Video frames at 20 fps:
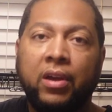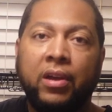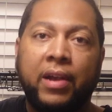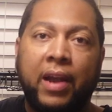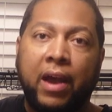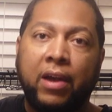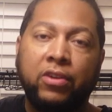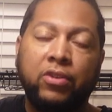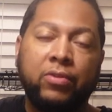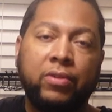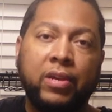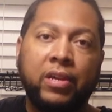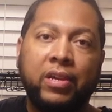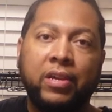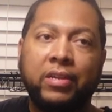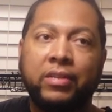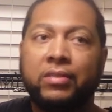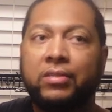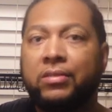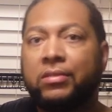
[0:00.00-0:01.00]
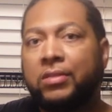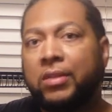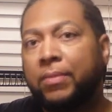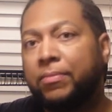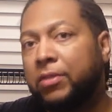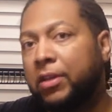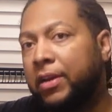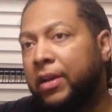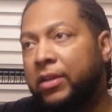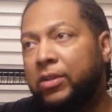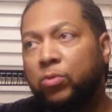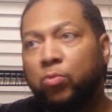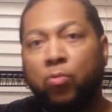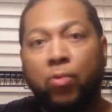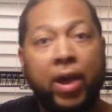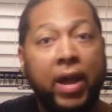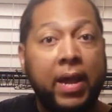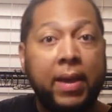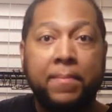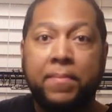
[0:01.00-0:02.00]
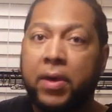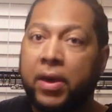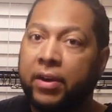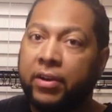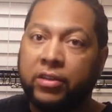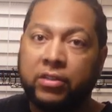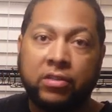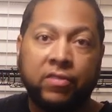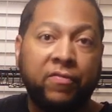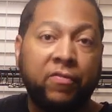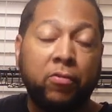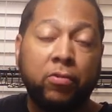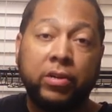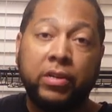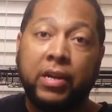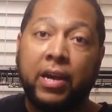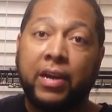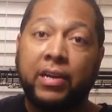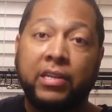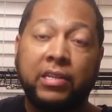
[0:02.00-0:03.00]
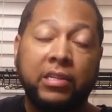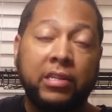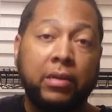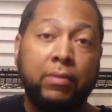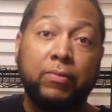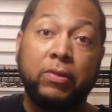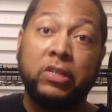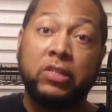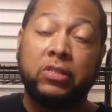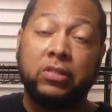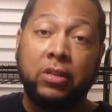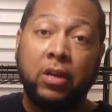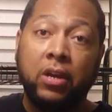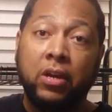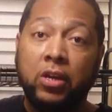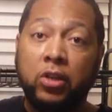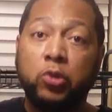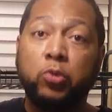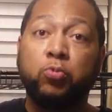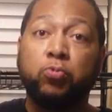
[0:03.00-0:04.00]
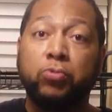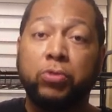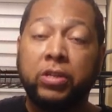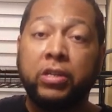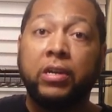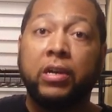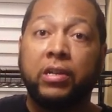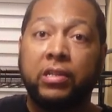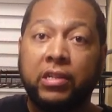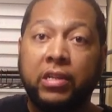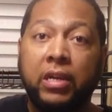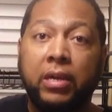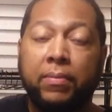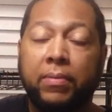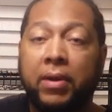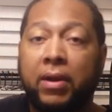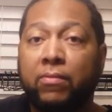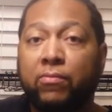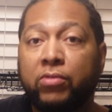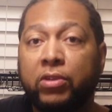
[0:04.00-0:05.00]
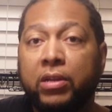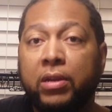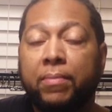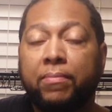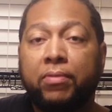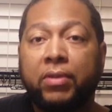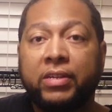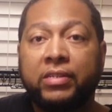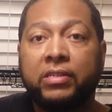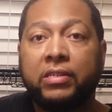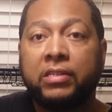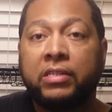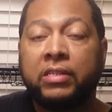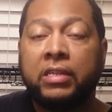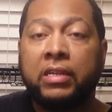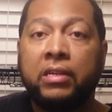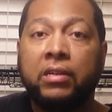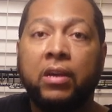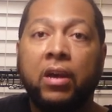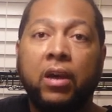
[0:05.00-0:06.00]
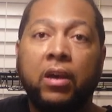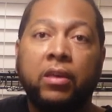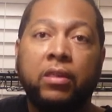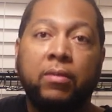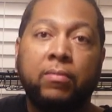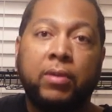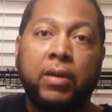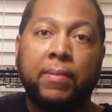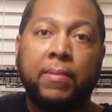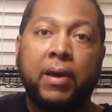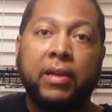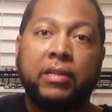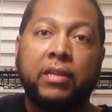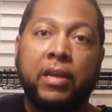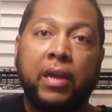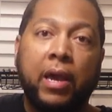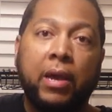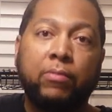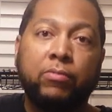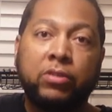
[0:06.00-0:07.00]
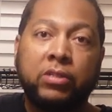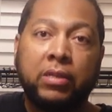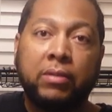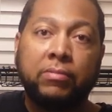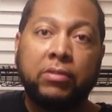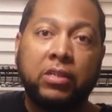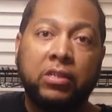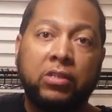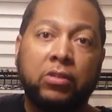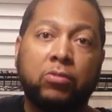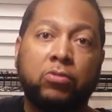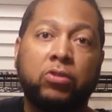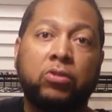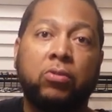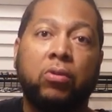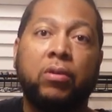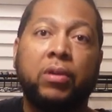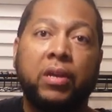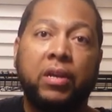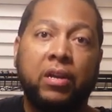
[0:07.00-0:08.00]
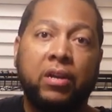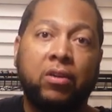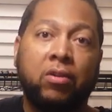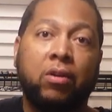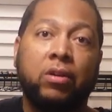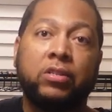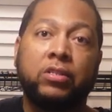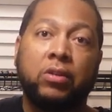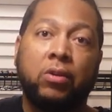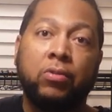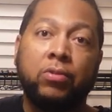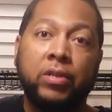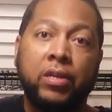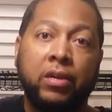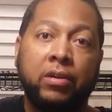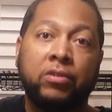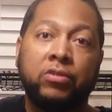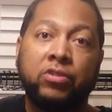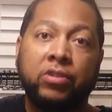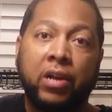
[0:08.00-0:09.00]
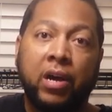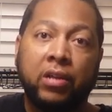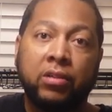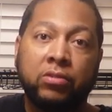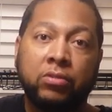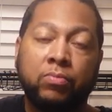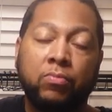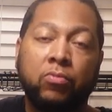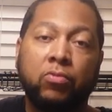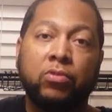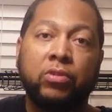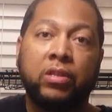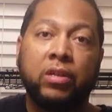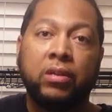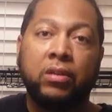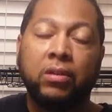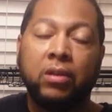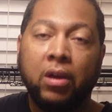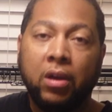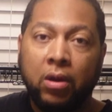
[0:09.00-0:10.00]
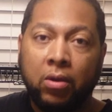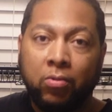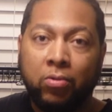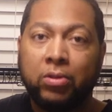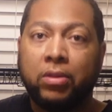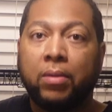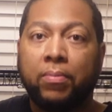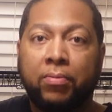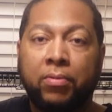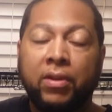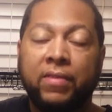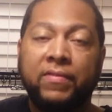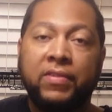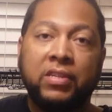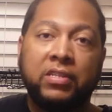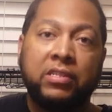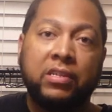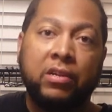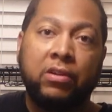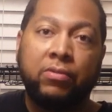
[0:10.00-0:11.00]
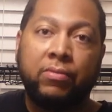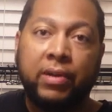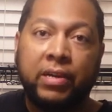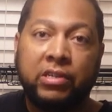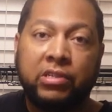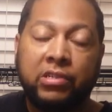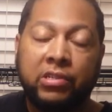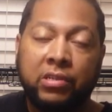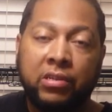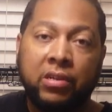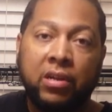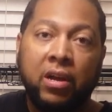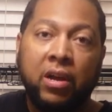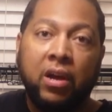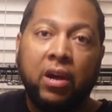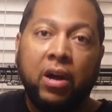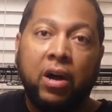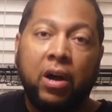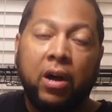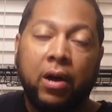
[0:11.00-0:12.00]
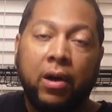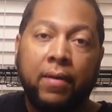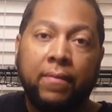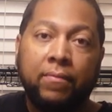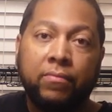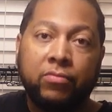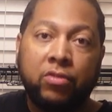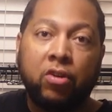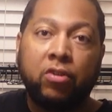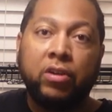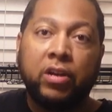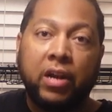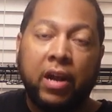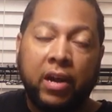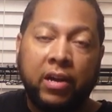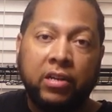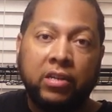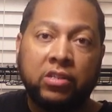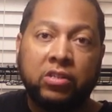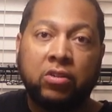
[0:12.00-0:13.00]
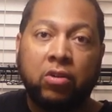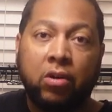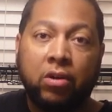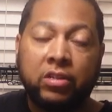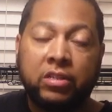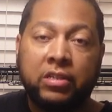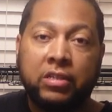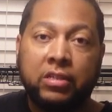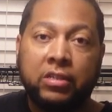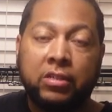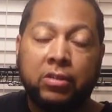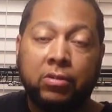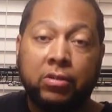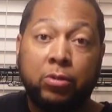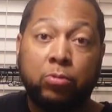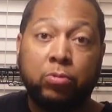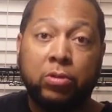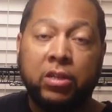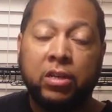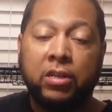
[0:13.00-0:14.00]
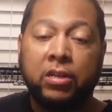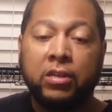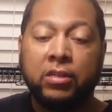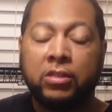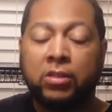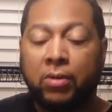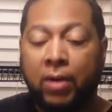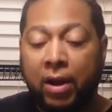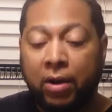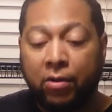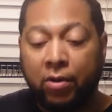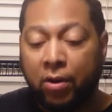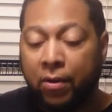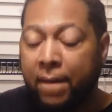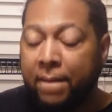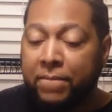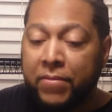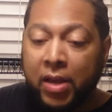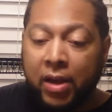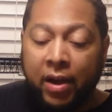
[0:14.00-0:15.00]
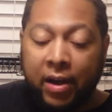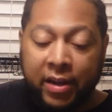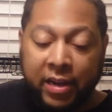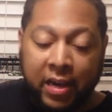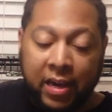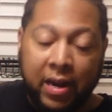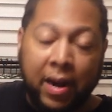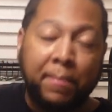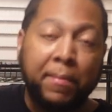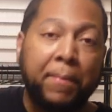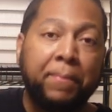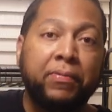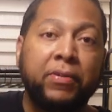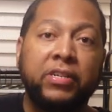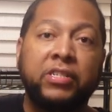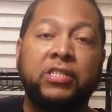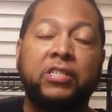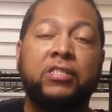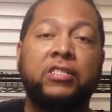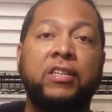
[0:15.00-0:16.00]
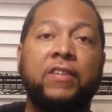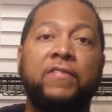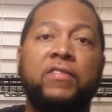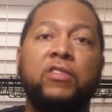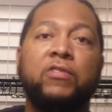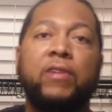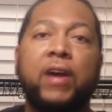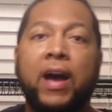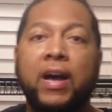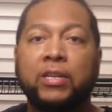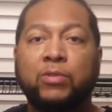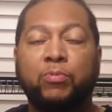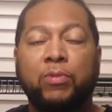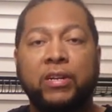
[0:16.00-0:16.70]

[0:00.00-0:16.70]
Now you can get something that's way better because the 4090 Leap is really a leap, and I'm really impressed to see them come out the gate with something so strong, and it costs only $100 more than what the previous iteration 3090s costed. So it's really good. So I don't know, again, I'm appreciative of you guys.